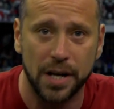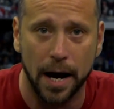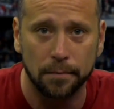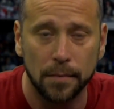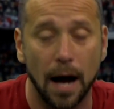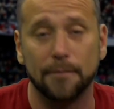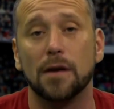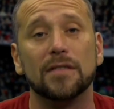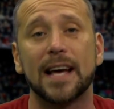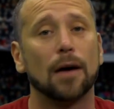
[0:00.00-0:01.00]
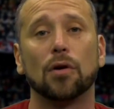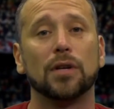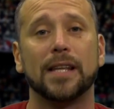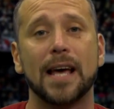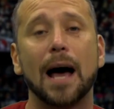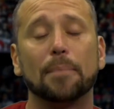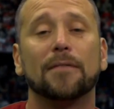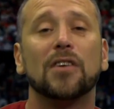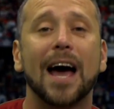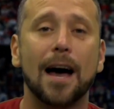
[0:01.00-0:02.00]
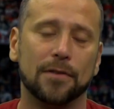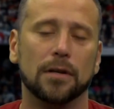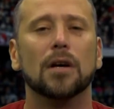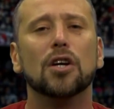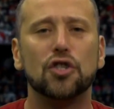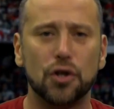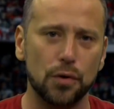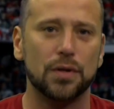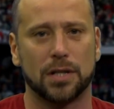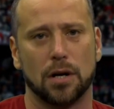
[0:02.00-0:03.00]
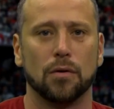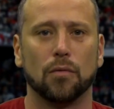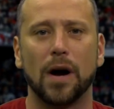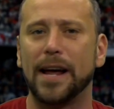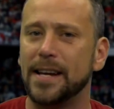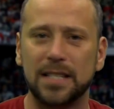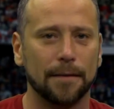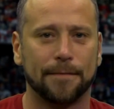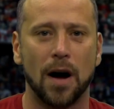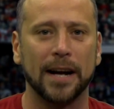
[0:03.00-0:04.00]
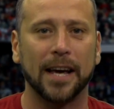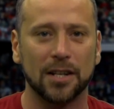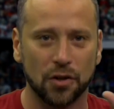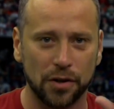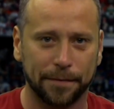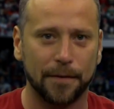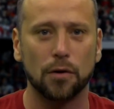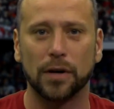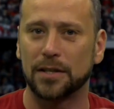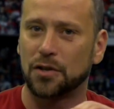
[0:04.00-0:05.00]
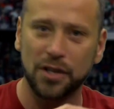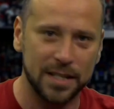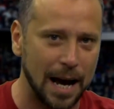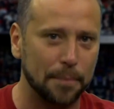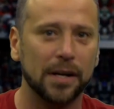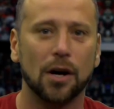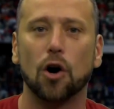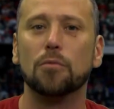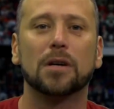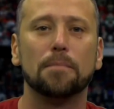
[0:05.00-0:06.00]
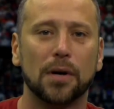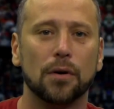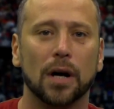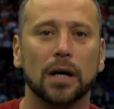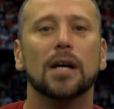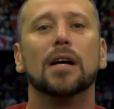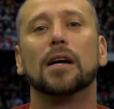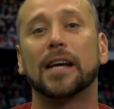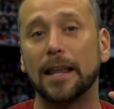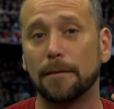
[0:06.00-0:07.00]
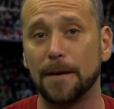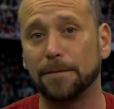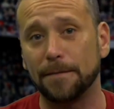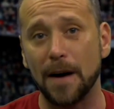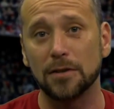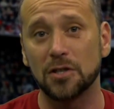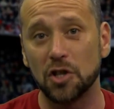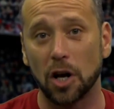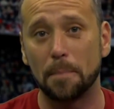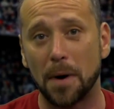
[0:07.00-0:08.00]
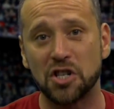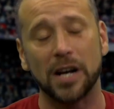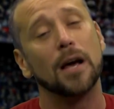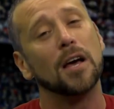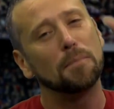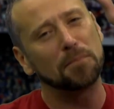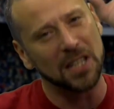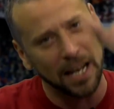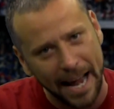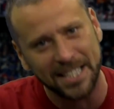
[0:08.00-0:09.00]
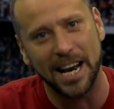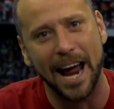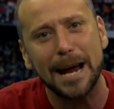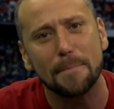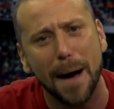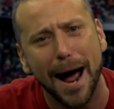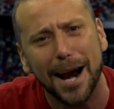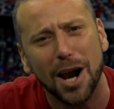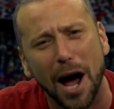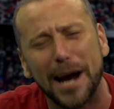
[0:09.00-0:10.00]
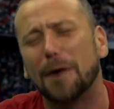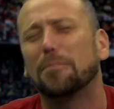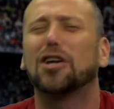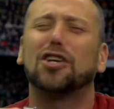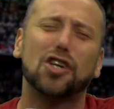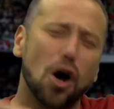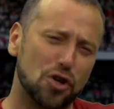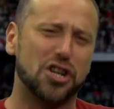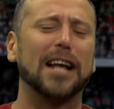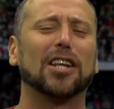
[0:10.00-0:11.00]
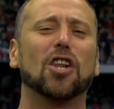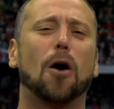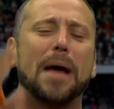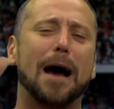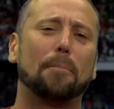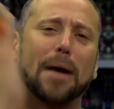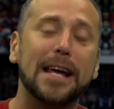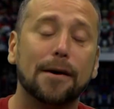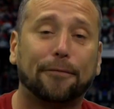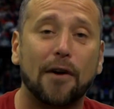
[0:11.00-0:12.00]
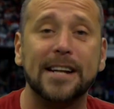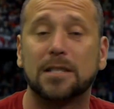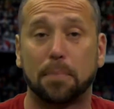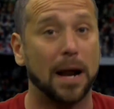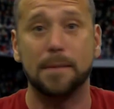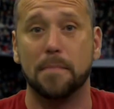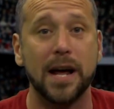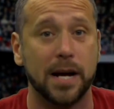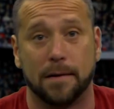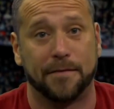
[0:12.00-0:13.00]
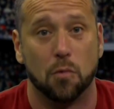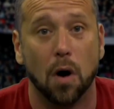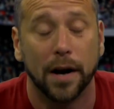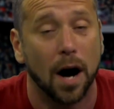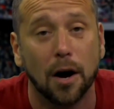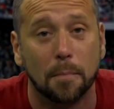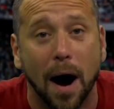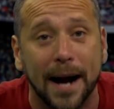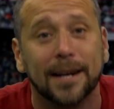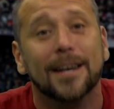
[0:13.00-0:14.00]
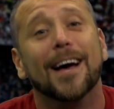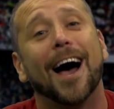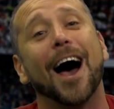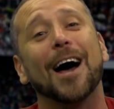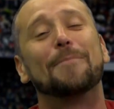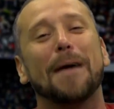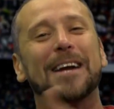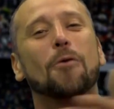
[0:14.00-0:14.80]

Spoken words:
yet? Have you even downloaded the app? If you haven't, do so. We're easy to find. Get us on your phone, get us on your tablet, your home computer. Get the $50,000 budget. Select an 8-man lineup. Go check the lobby out. Play your friends. Play me if you want. I don't mind. Play the